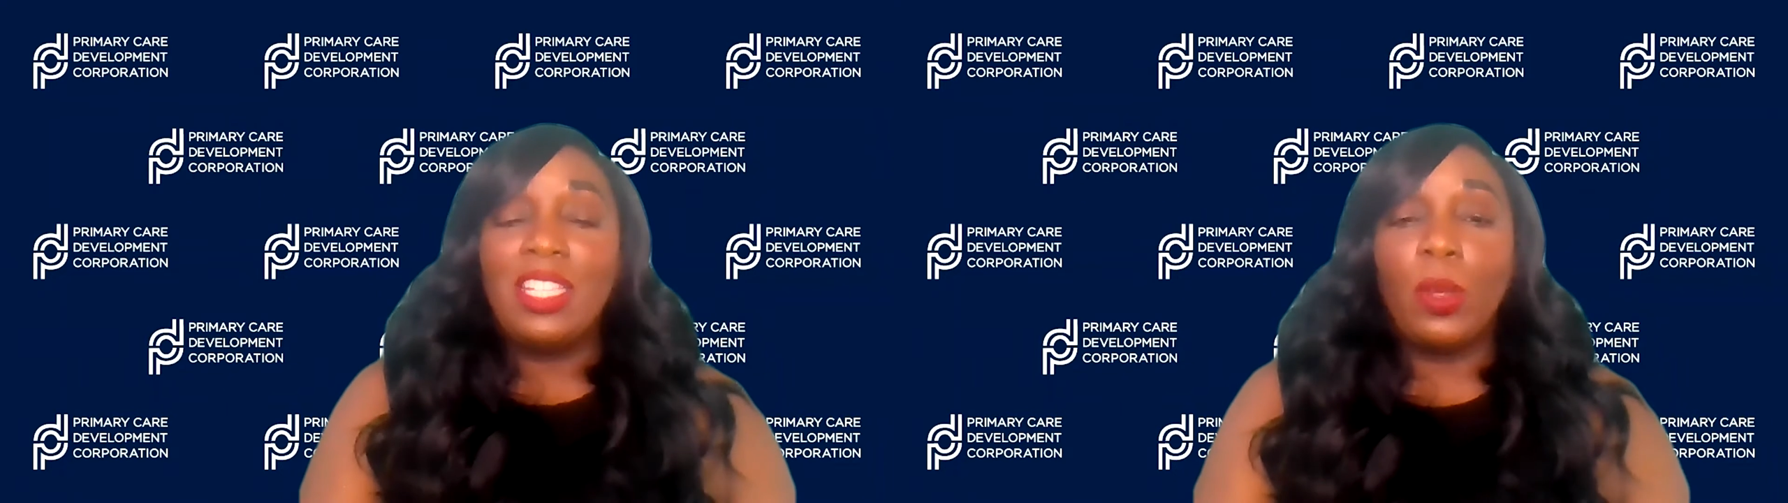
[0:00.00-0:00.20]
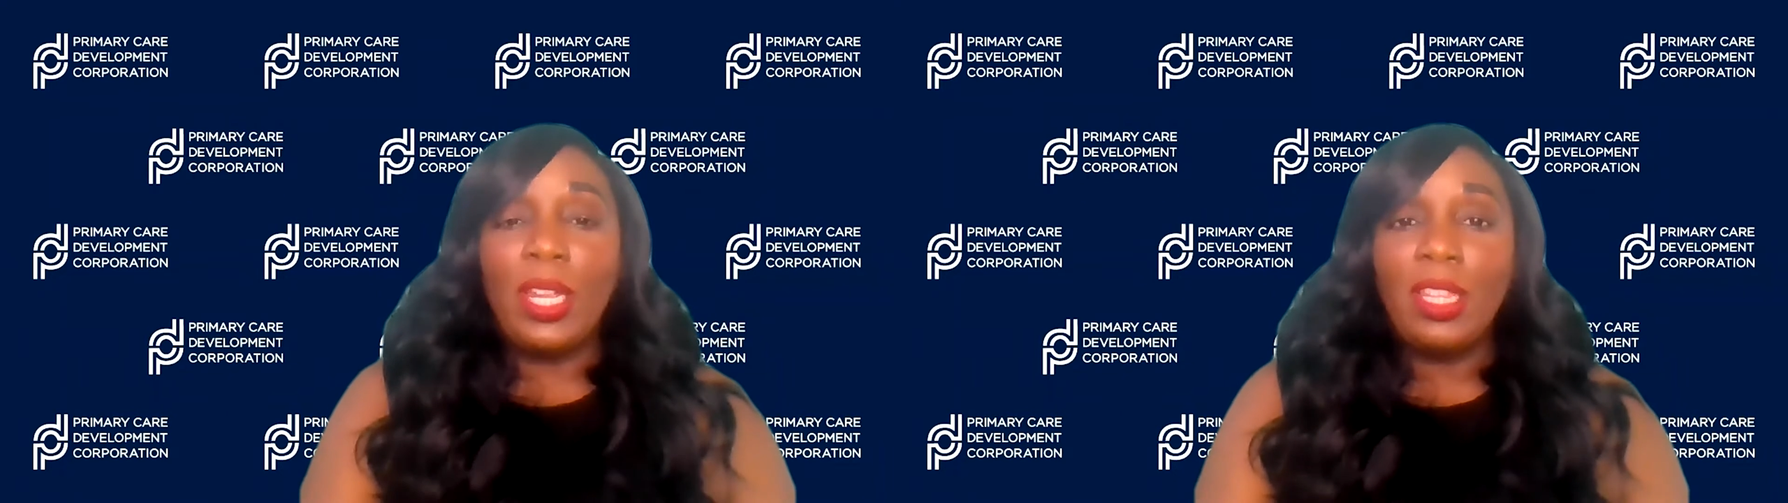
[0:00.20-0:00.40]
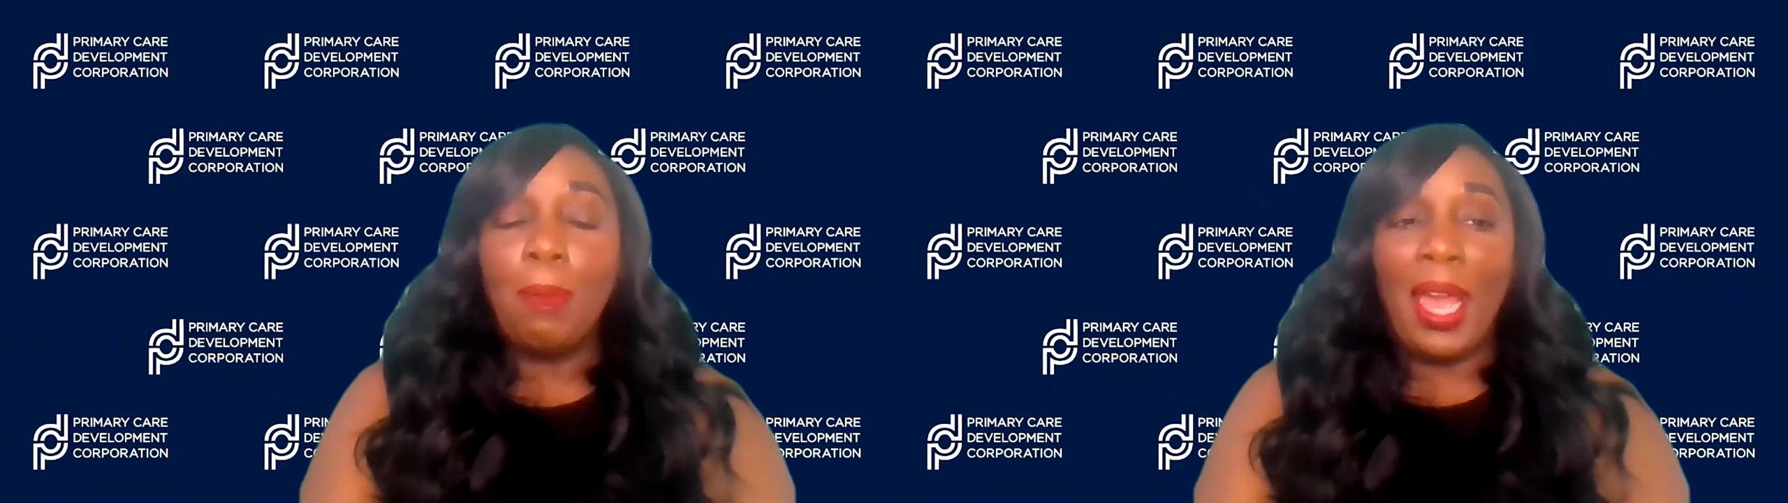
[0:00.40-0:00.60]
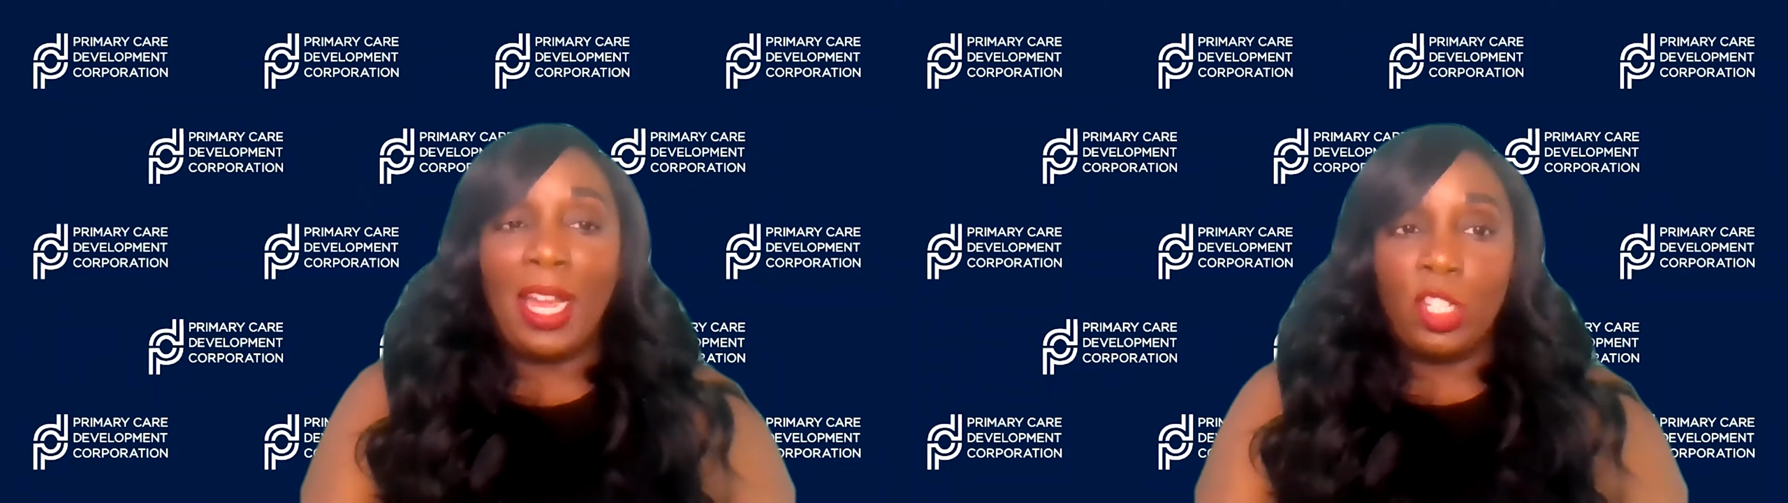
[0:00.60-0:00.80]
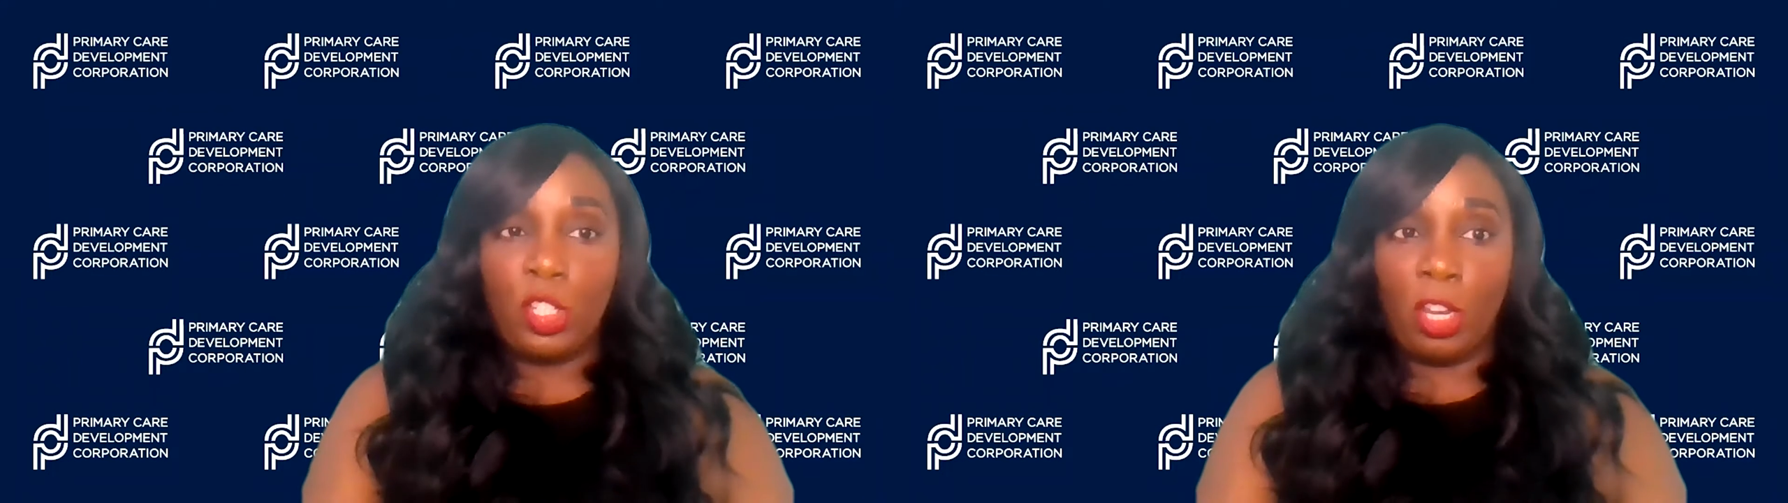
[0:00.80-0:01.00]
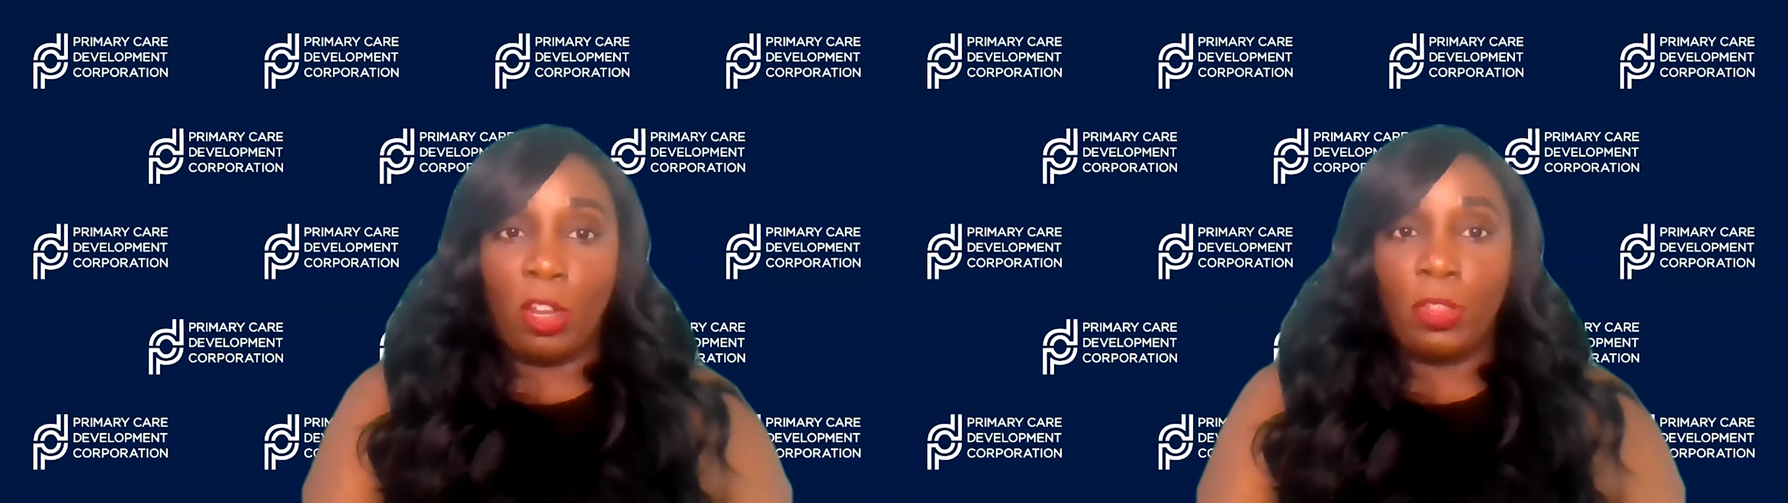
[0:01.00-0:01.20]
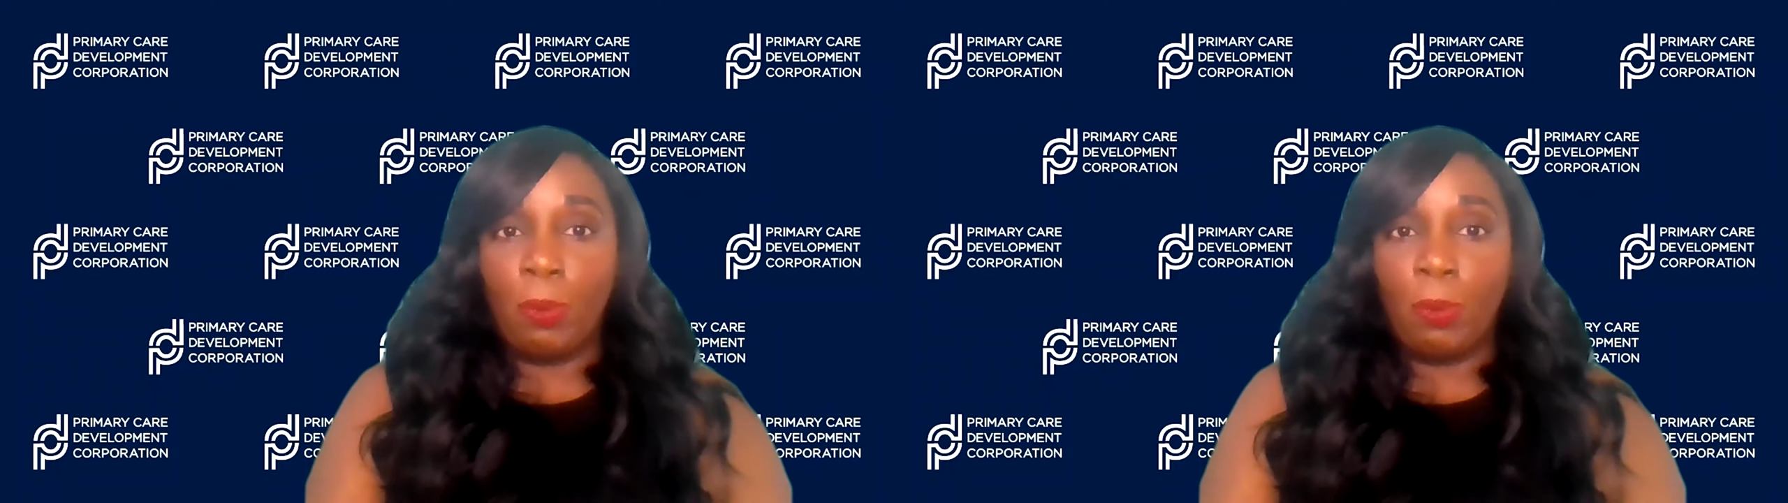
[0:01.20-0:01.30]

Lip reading: So in the past year,